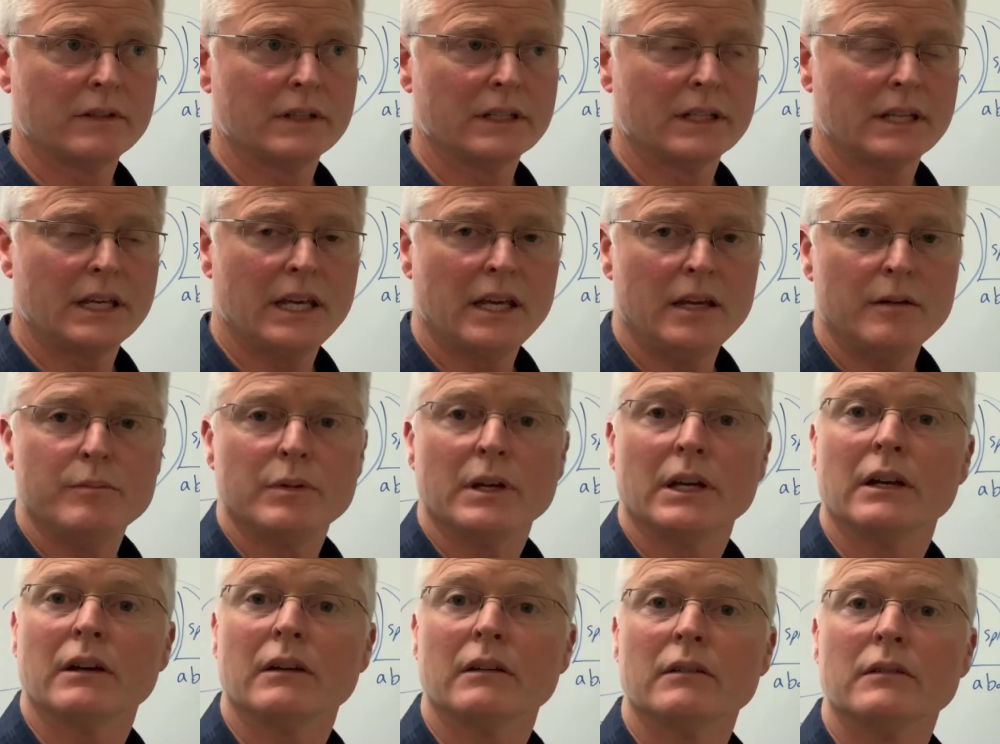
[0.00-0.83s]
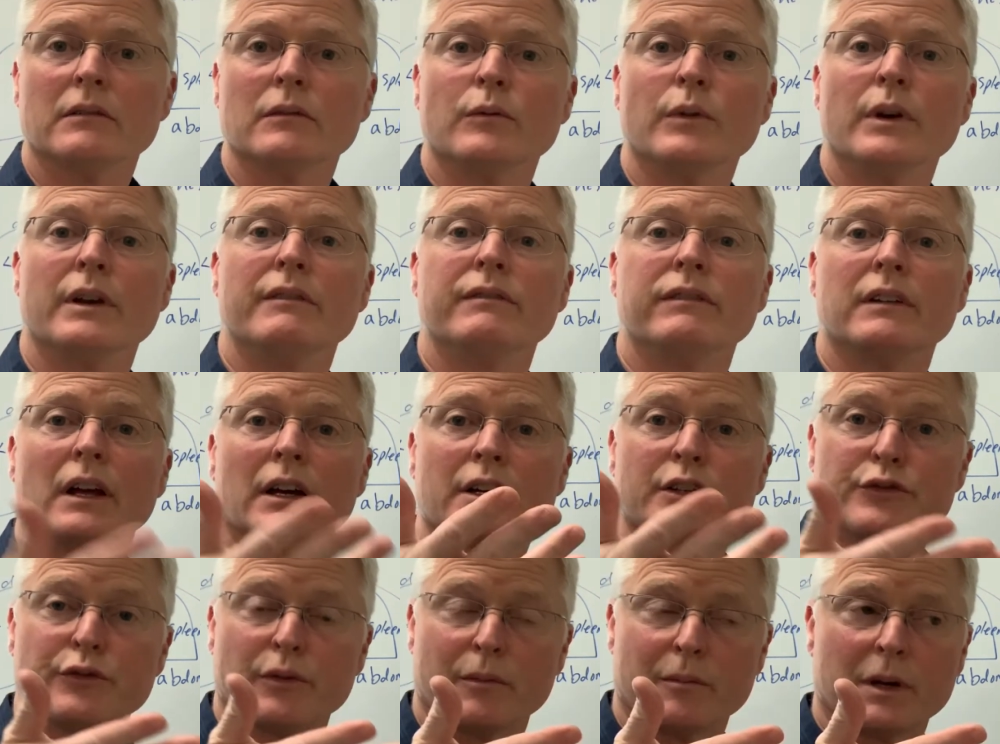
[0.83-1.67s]
in keeping
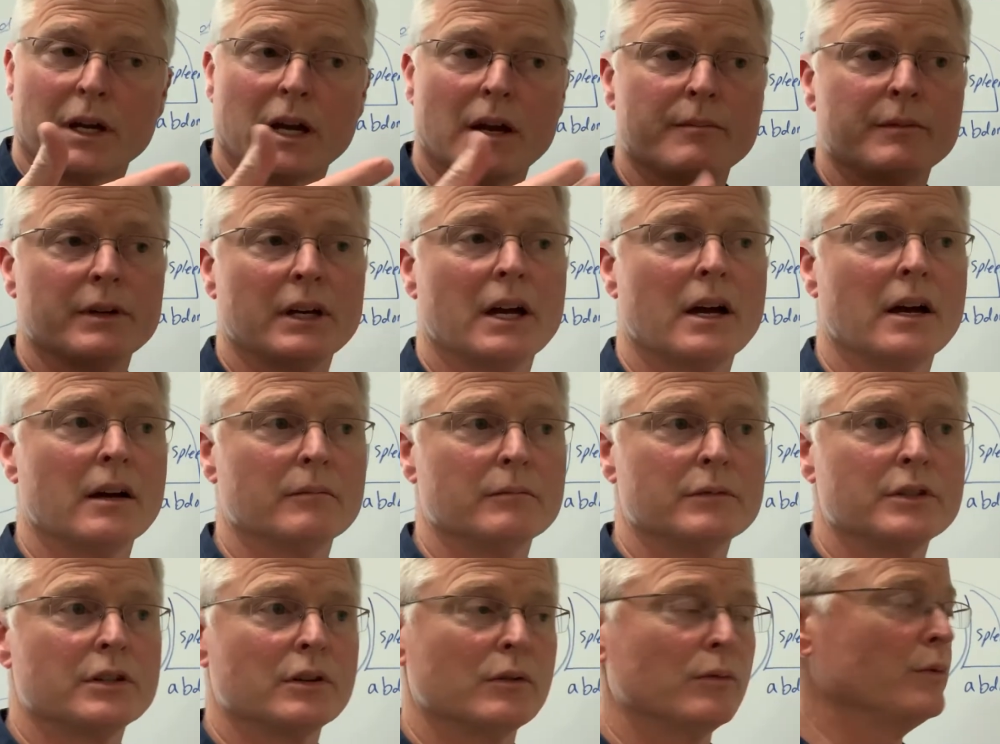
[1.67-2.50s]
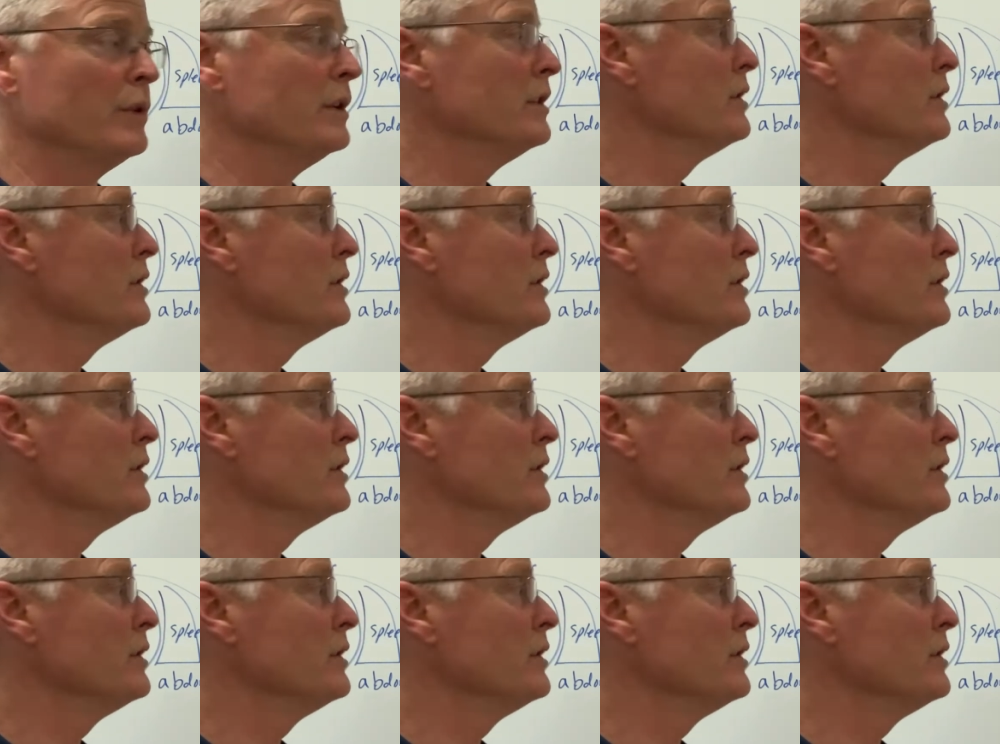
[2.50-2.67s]
reflux from coming up. So we